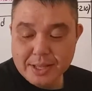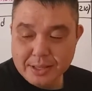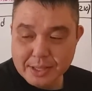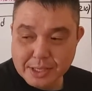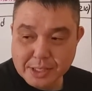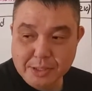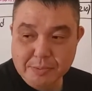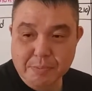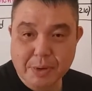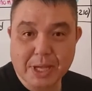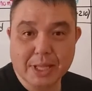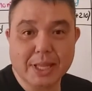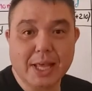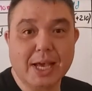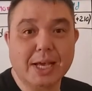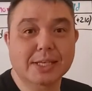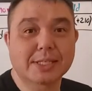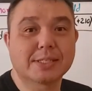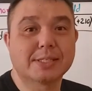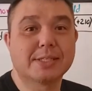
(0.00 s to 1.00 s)
"This is my
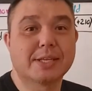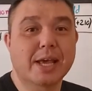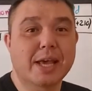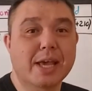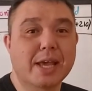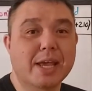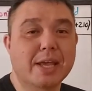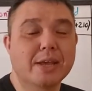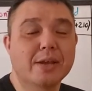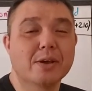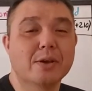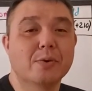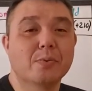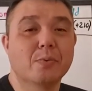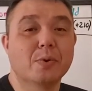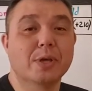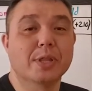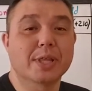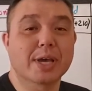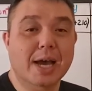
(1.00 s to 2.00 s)
last day
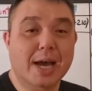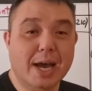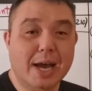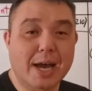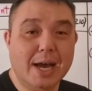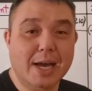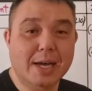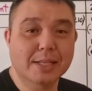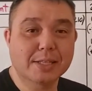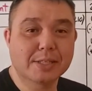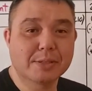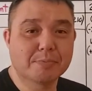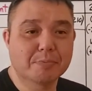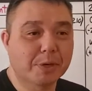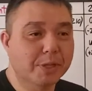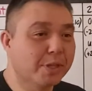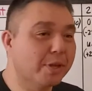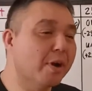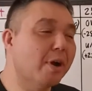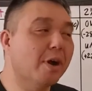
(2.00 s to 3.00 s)
with odds,"
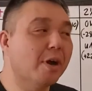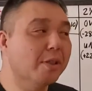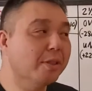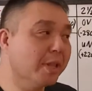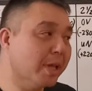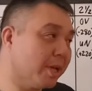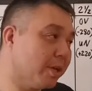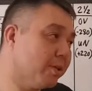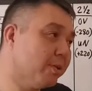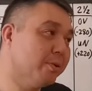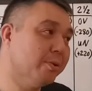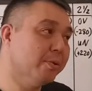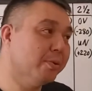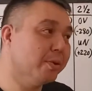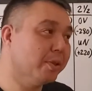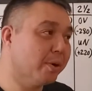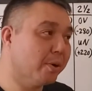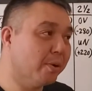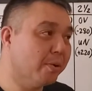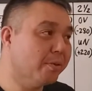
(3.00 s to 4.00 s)
but they're all like doing
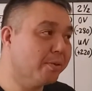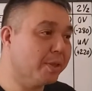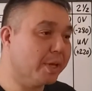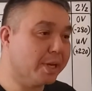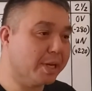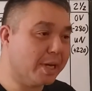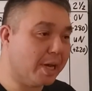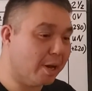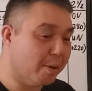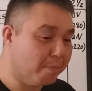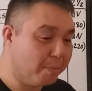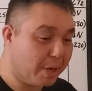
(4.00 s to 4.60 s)
their own thing now.